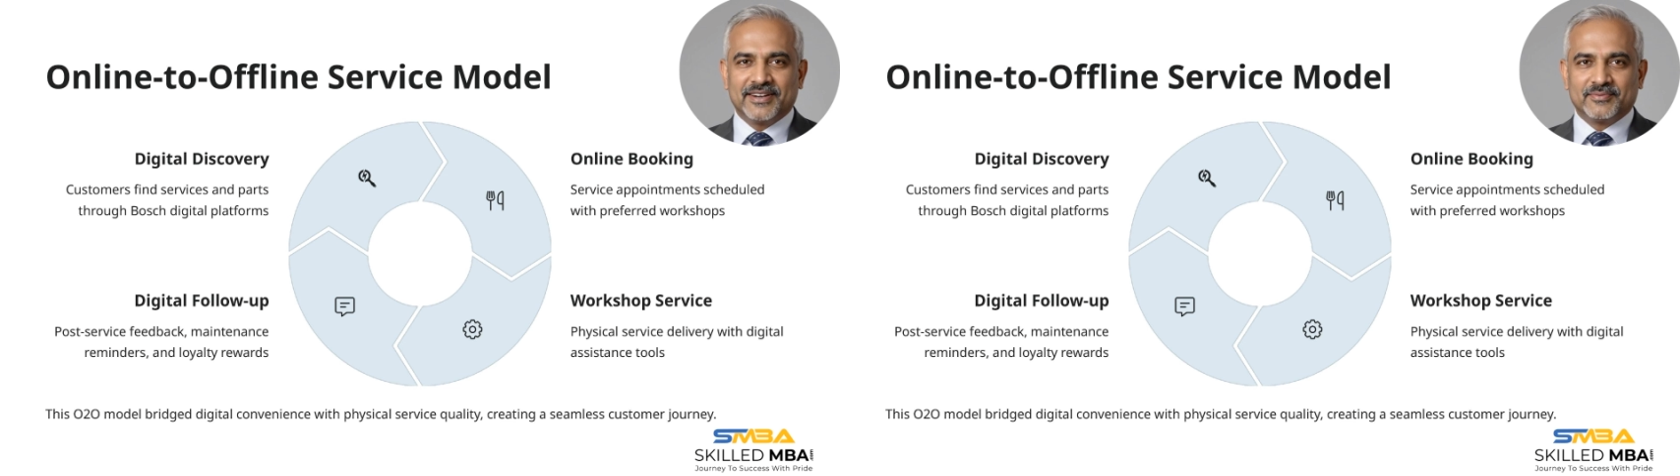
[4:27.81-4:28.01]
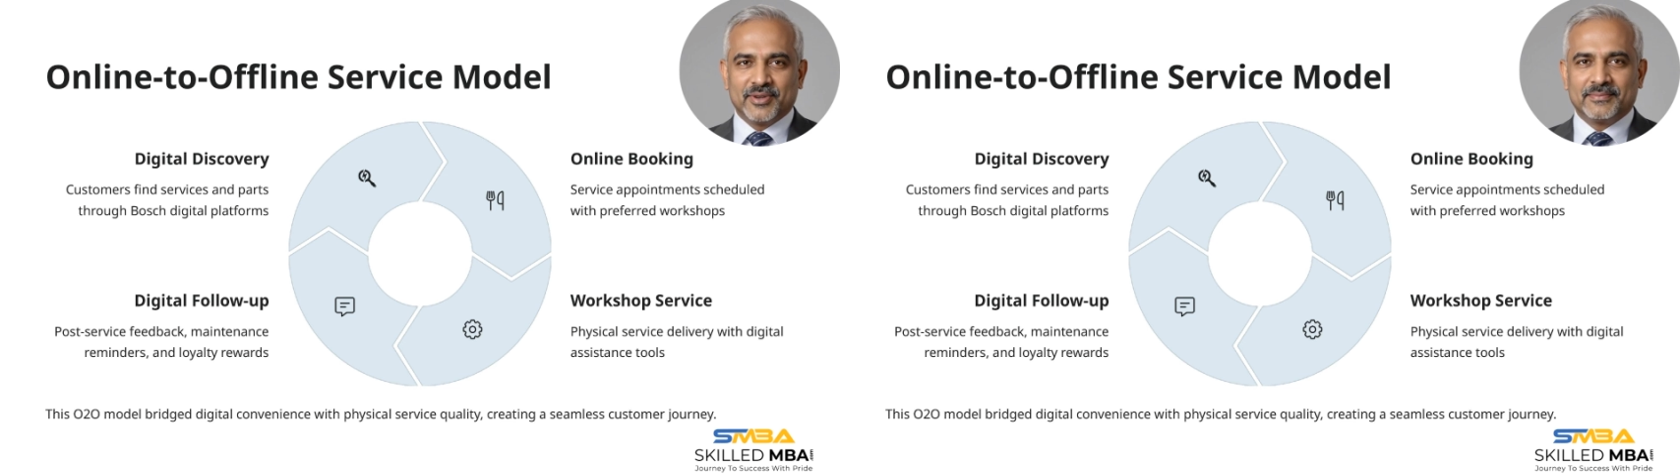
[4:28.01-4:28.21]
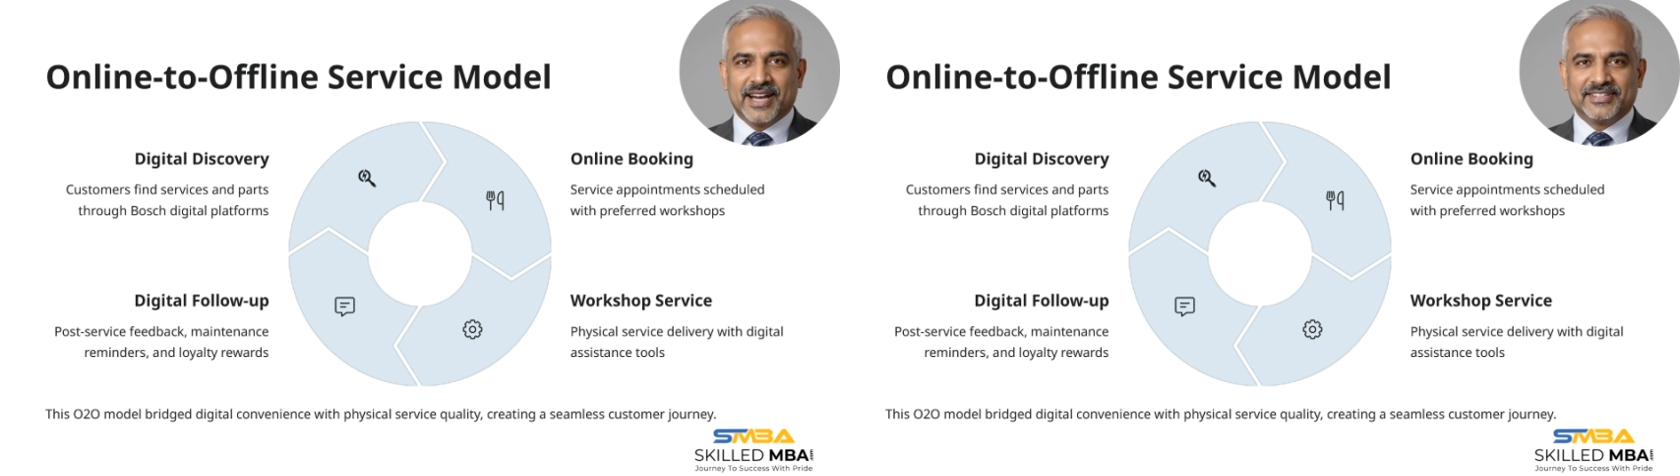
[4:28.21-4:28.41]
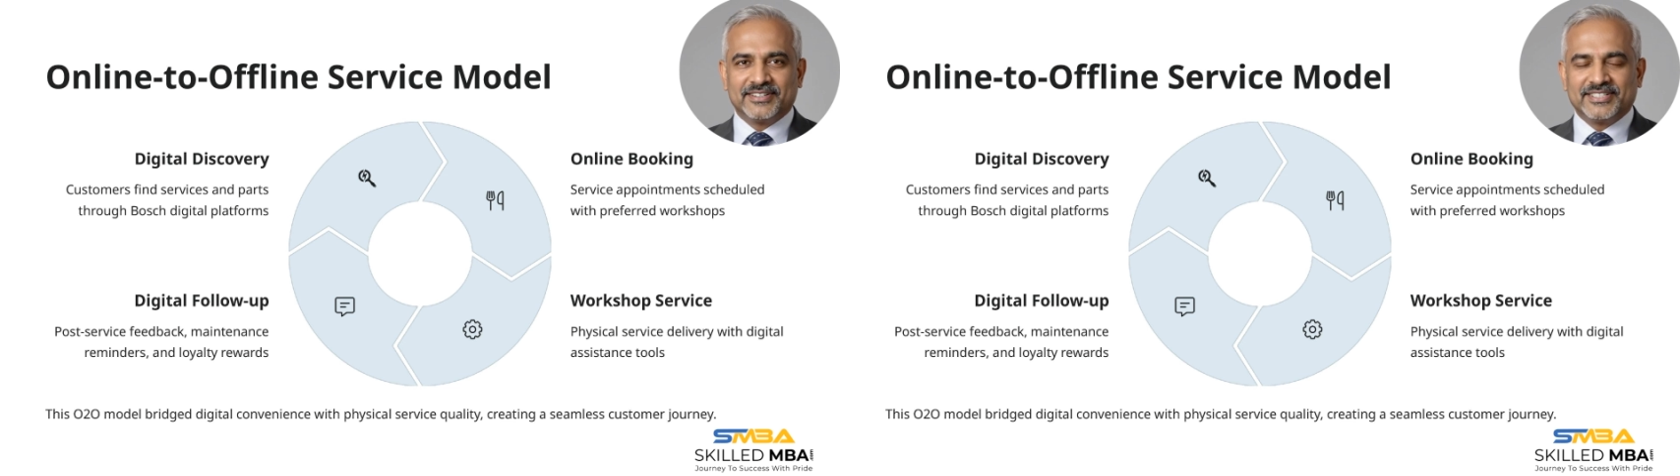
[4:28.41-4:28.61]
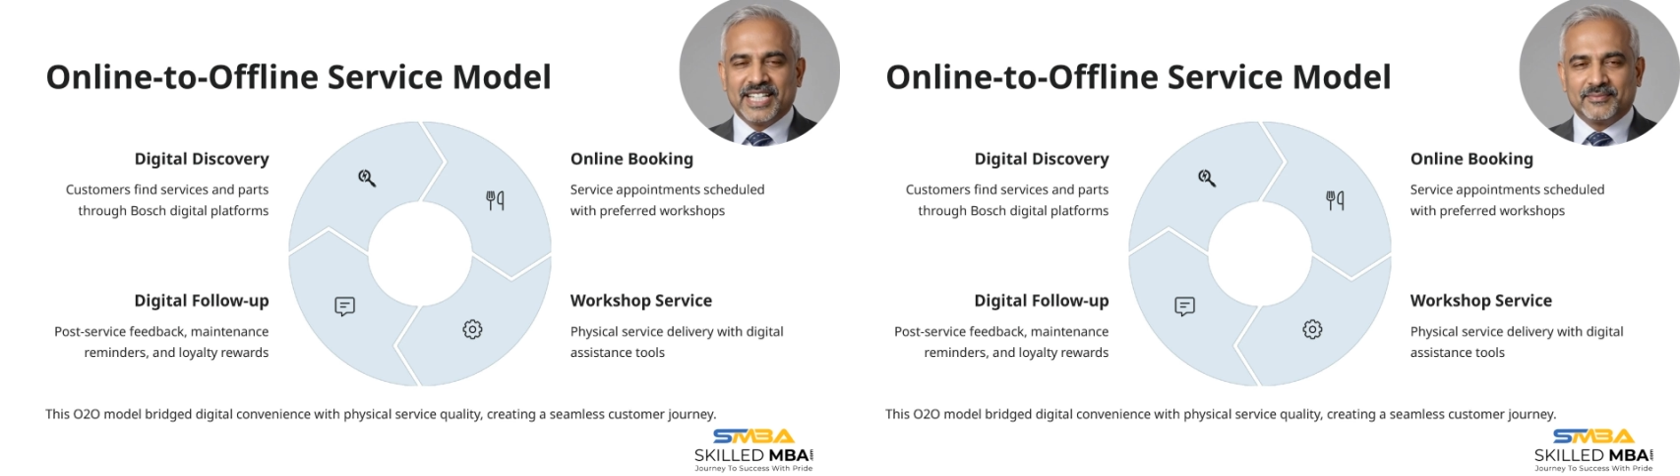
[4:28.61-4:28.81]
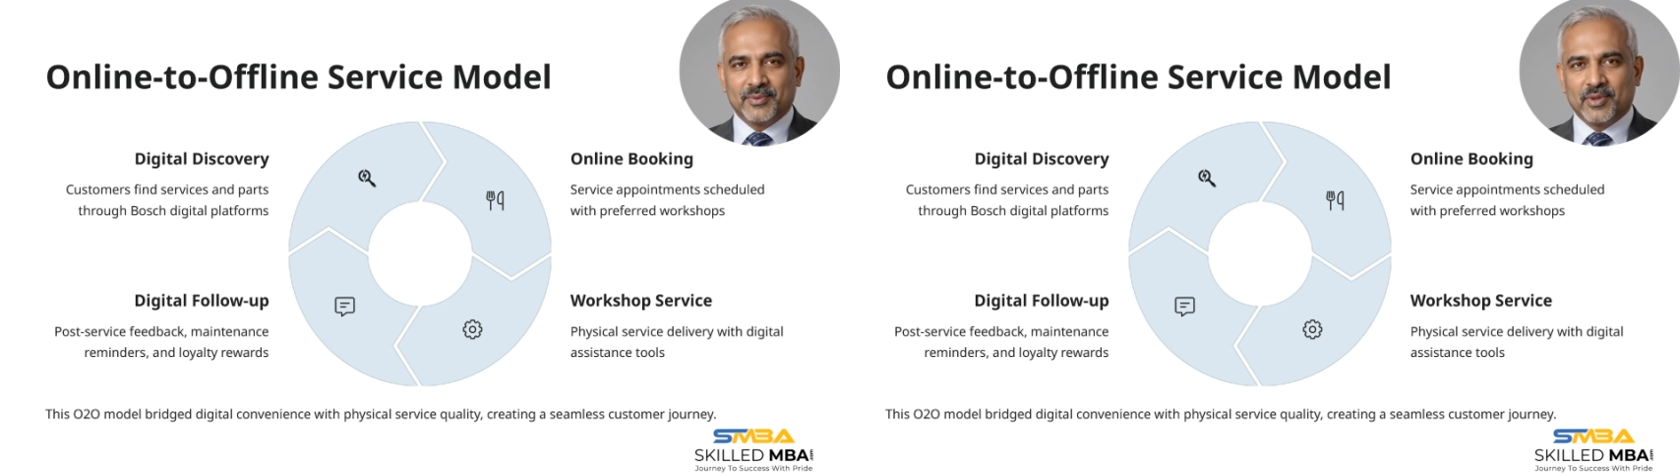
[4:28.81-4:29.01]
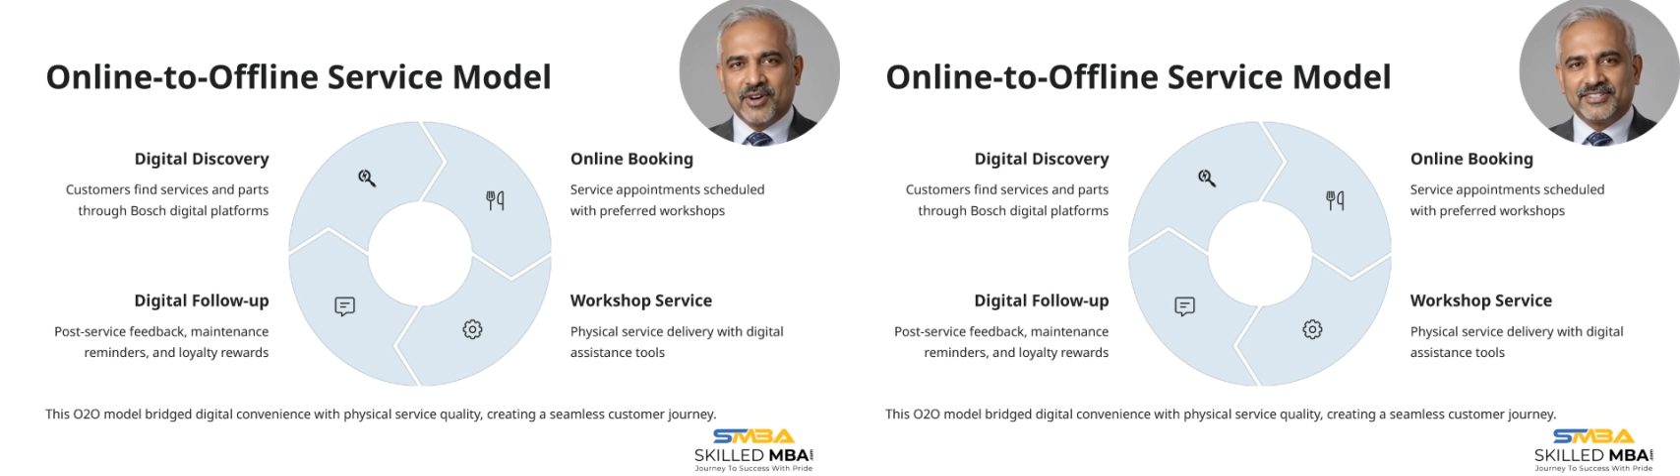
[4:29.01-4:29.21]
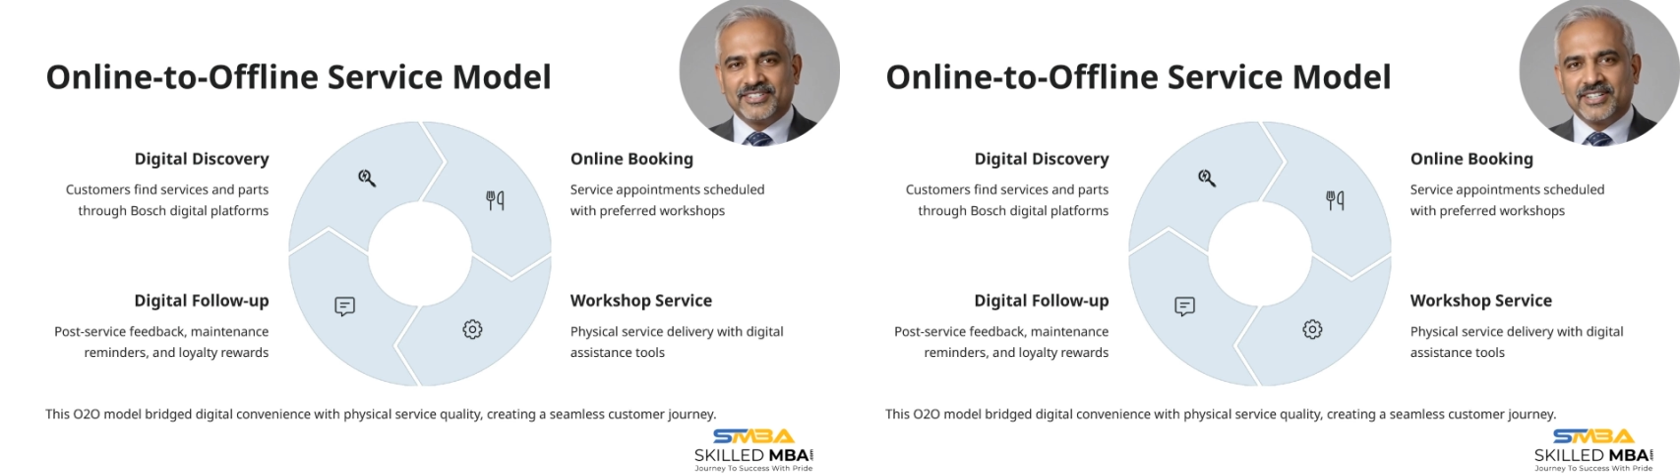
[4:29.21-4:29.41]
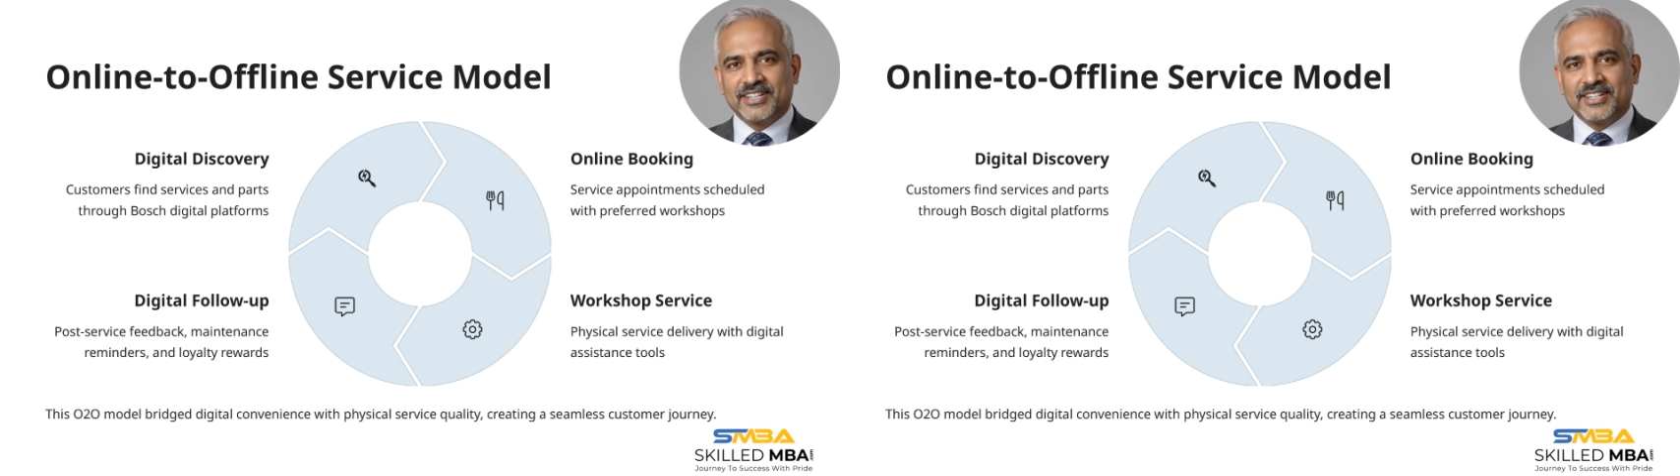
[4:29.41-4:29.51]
reminders, and rewards,